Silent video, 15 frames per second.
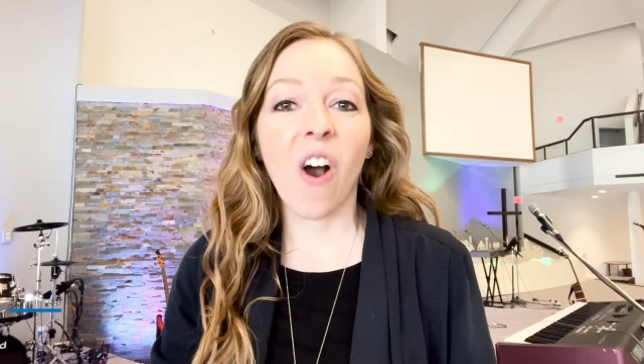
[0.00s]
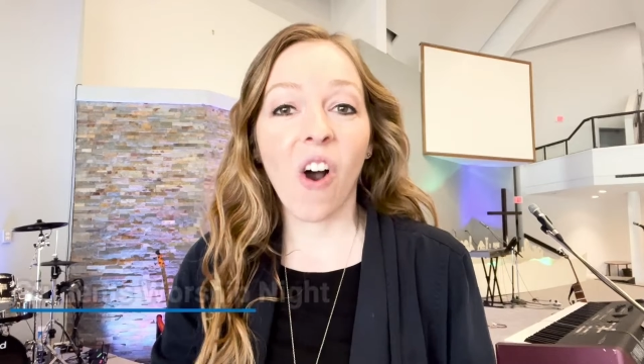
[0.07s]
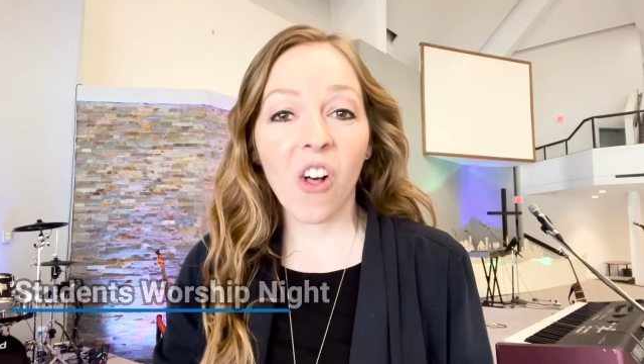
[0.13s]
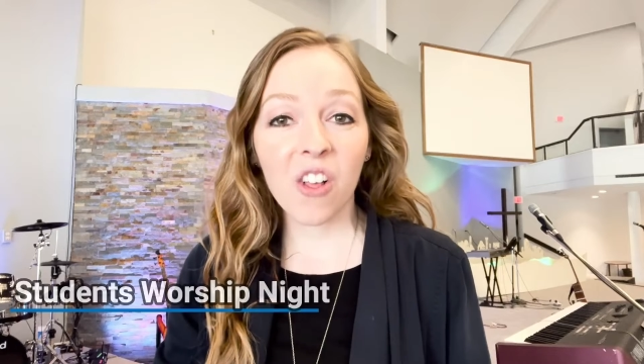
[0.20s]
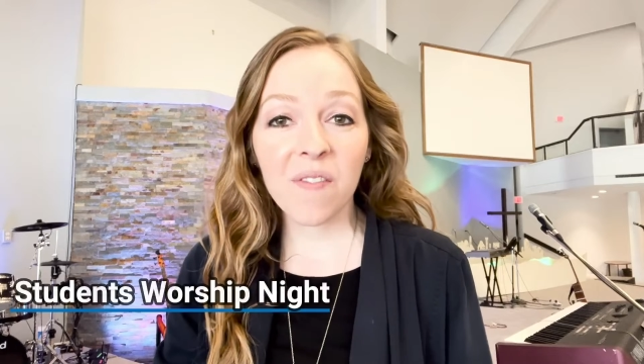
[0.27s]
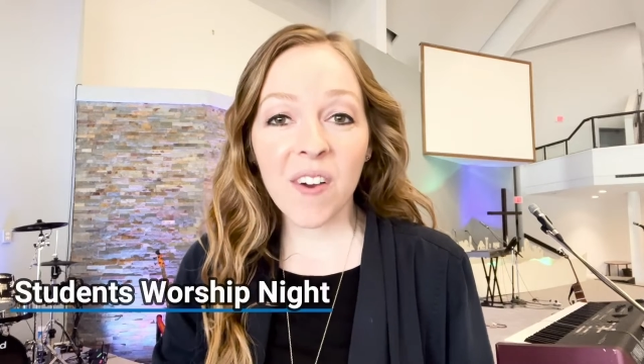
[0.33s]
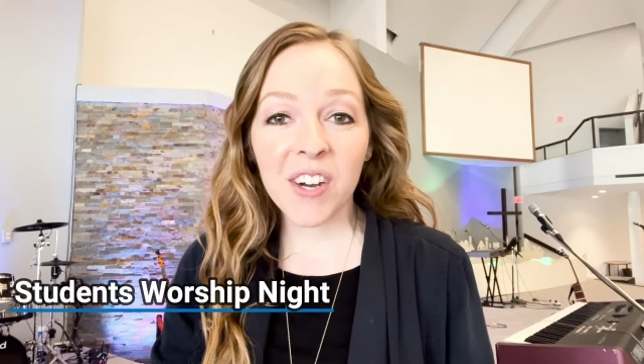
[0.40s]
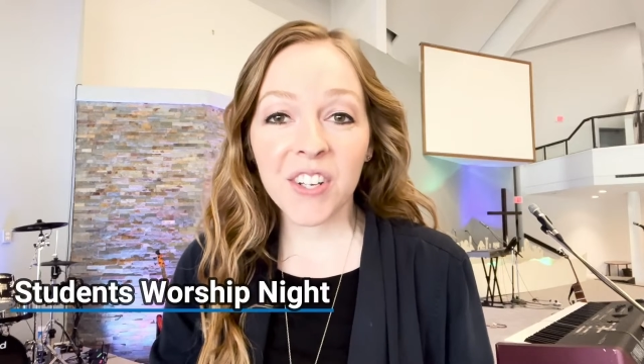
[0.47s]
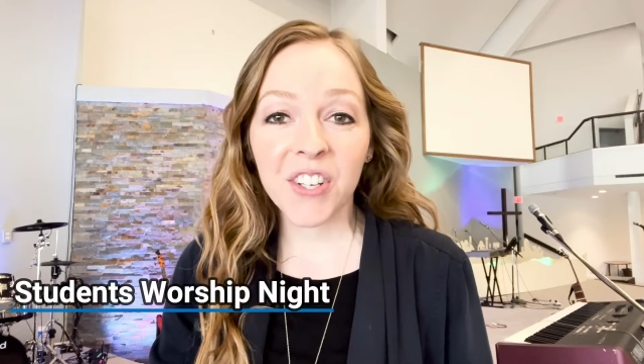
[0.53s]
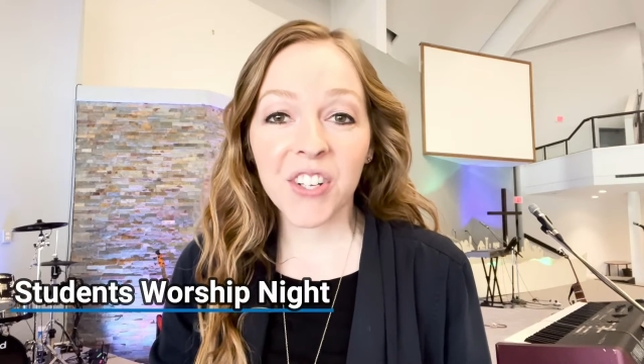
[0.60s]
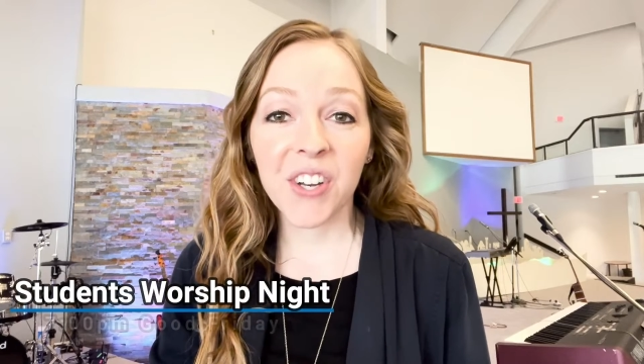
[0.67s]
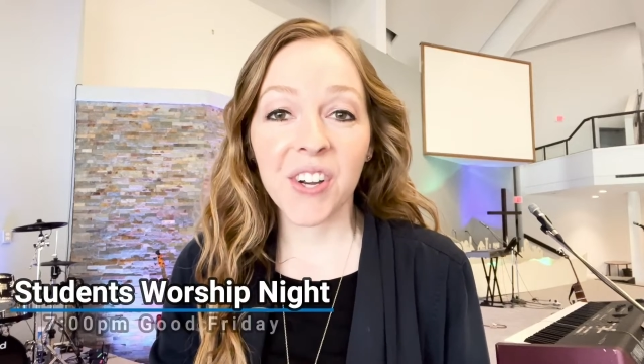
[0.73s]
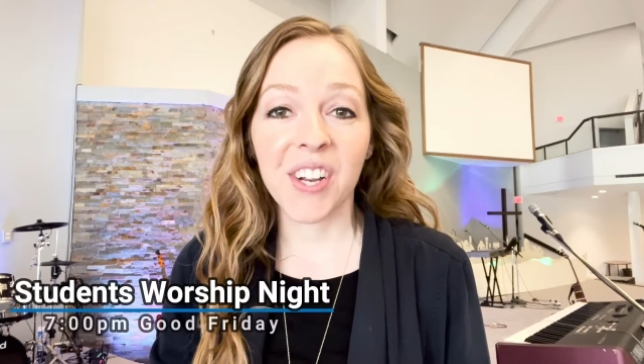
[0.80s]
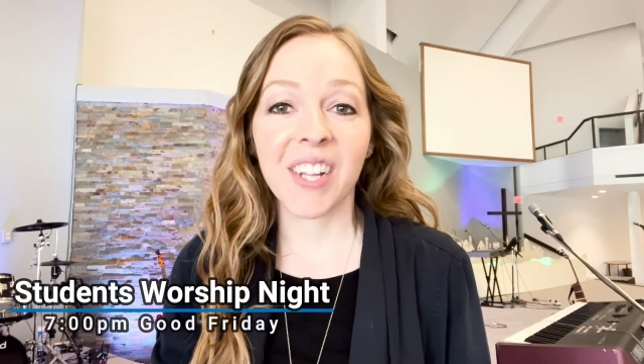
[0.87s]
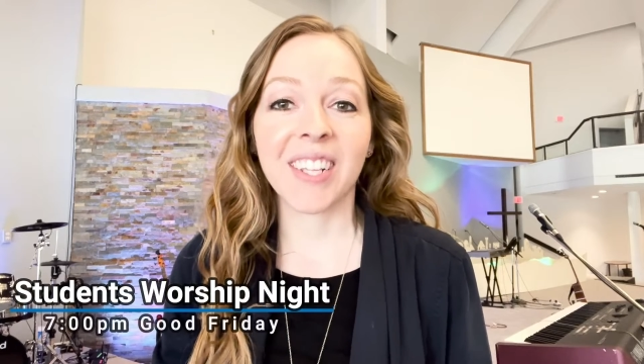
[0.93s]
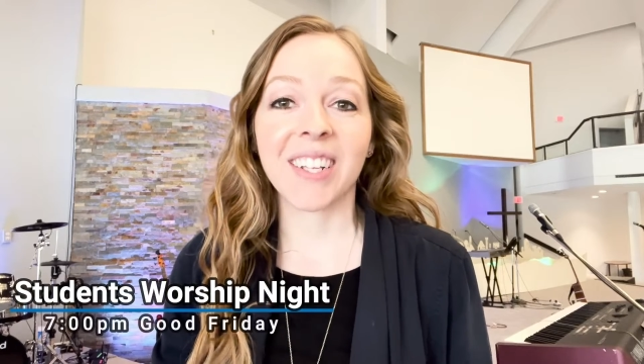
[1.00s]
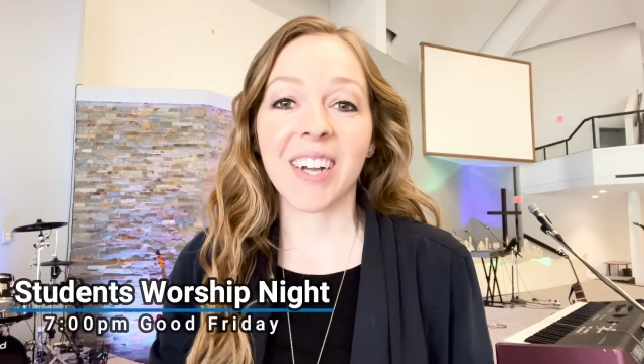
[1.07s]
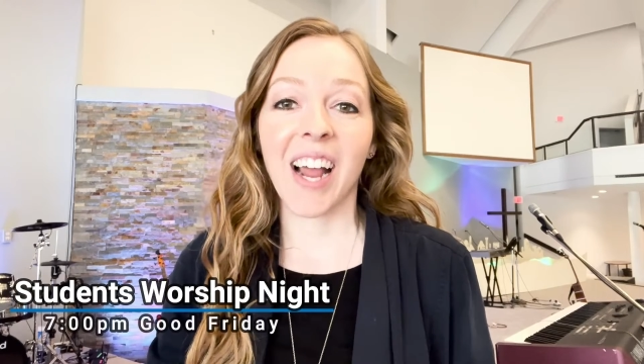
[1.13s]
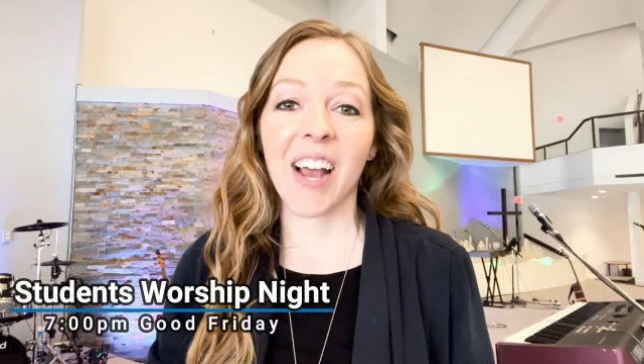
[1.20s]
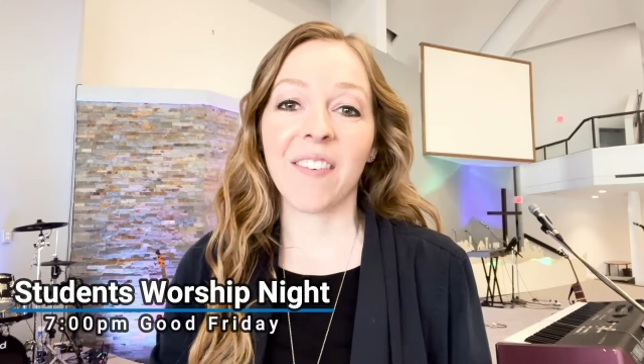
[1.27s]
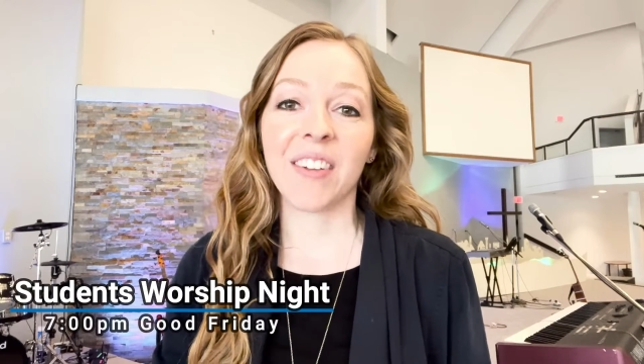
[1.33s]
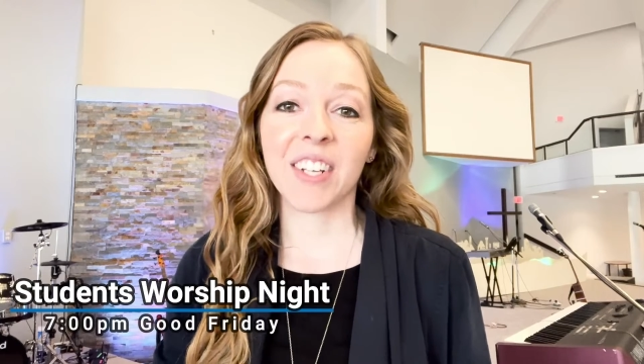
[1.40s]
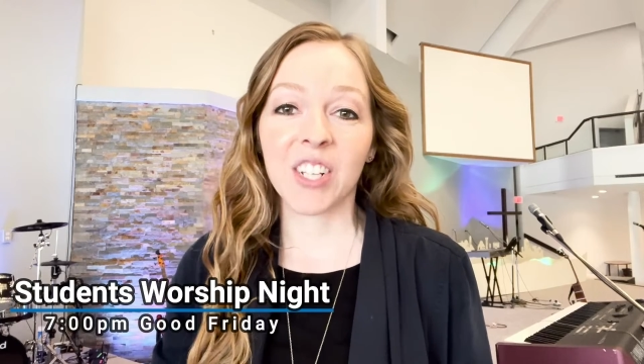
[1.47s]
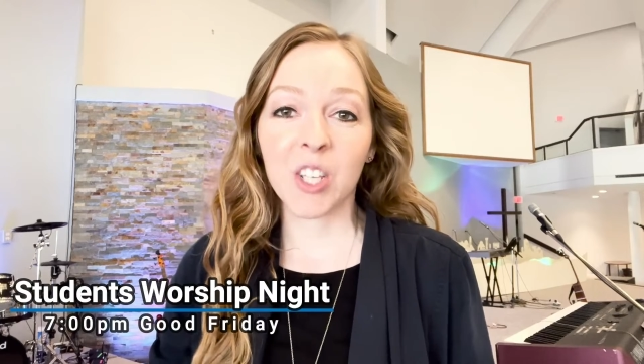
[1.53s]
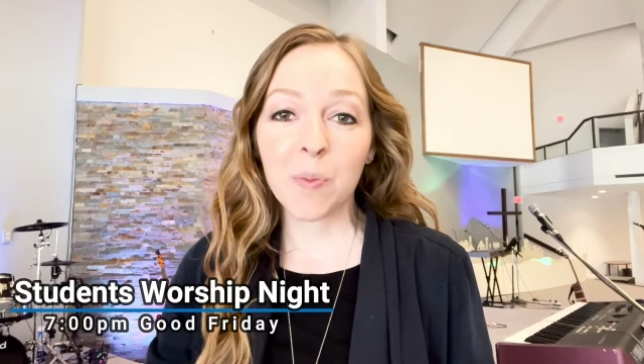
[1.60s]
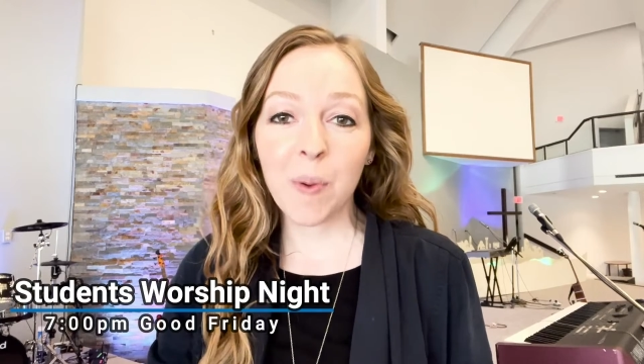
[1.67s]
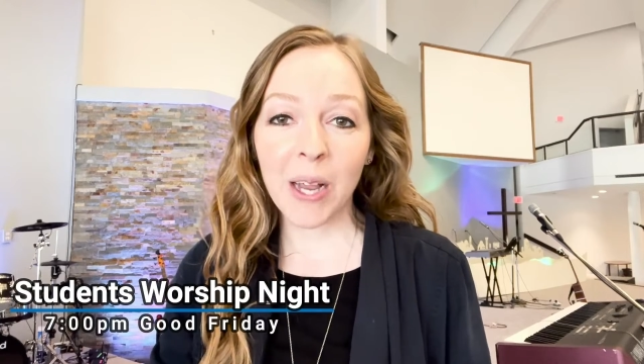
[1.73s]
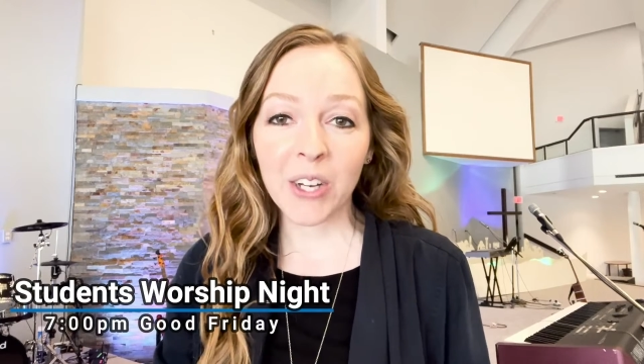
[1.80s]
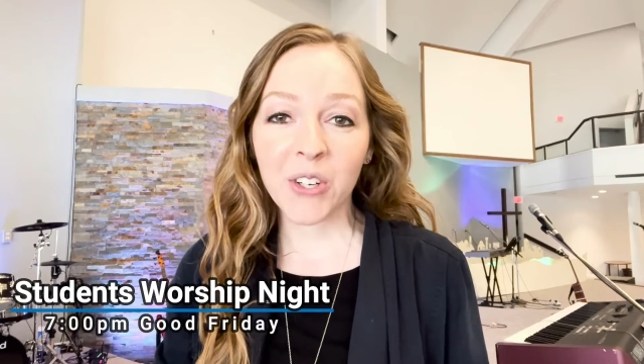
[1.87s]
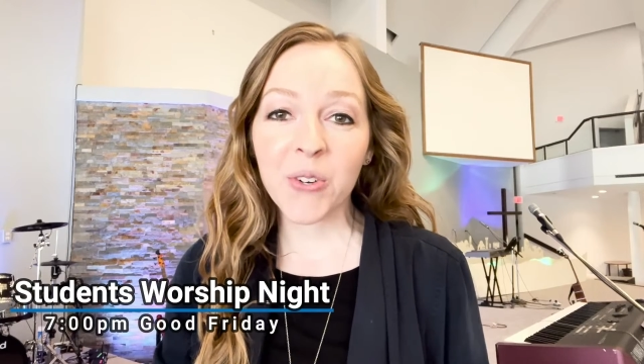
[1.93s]
all of our students are having a
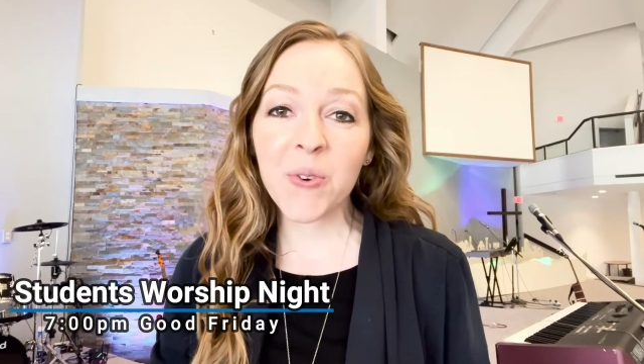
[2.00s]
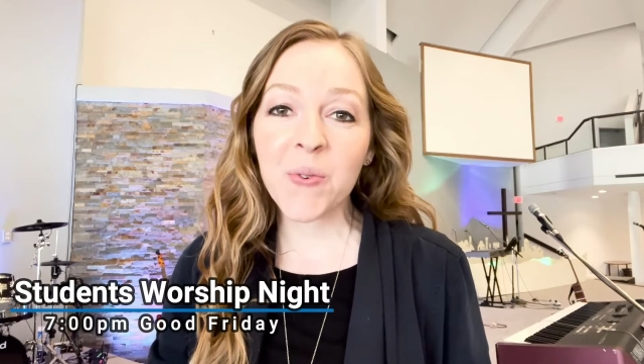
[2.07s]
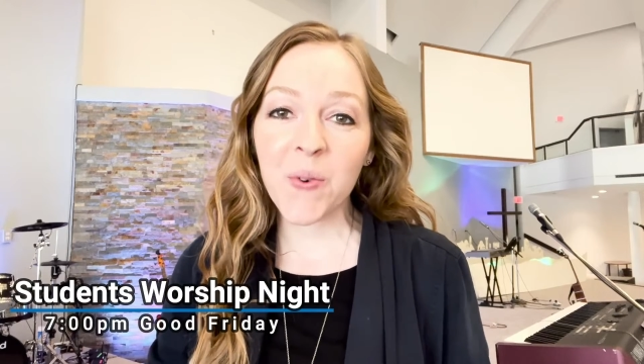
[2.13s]
special